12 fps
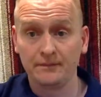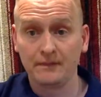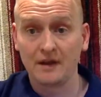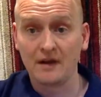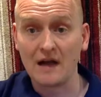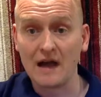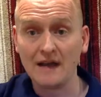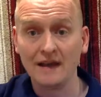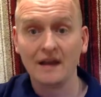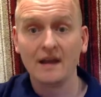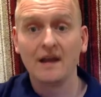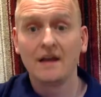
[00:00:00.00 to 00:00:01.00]
all right?
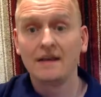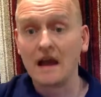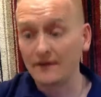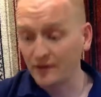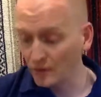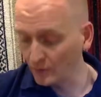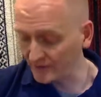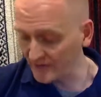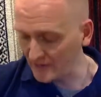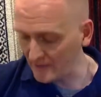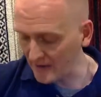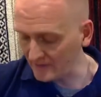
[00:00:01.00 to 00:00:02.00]
Now, the cool
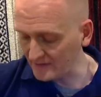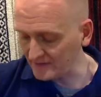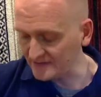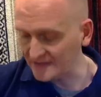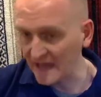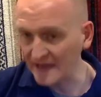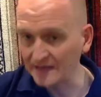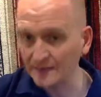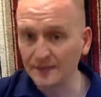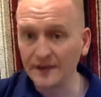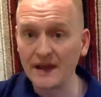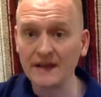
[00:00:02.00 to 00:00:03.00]
thing about this is I
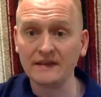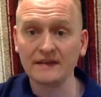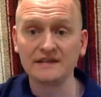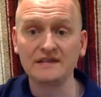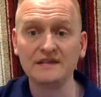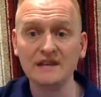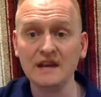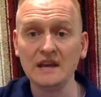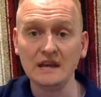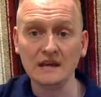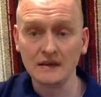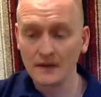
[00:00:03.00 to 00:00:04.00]
can play this
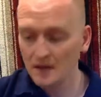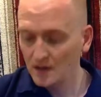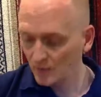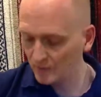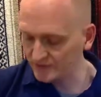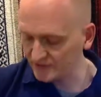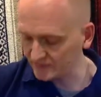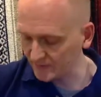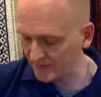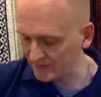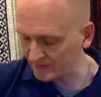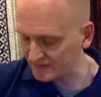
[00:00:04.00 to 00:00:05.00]
D with just
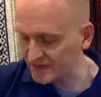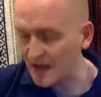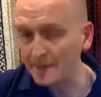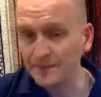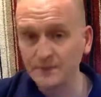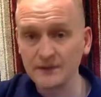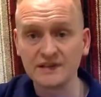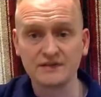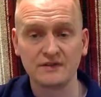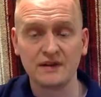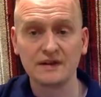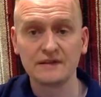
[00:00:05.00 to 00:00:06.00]
playing those top 3
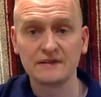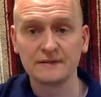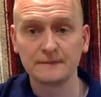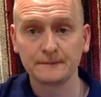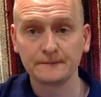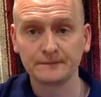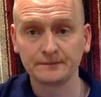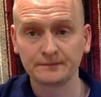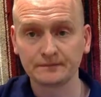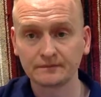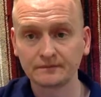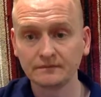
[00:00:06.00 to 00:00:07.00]
strings,
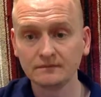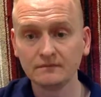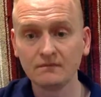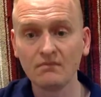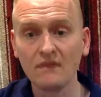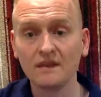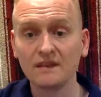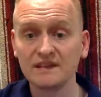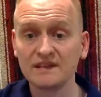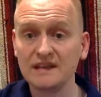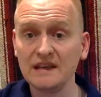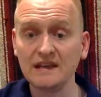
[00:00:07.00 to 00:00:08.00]

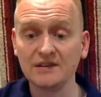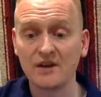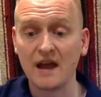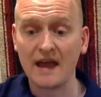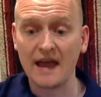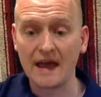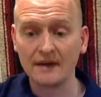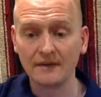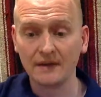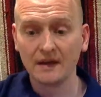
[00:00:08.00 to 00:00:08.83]
this D triad,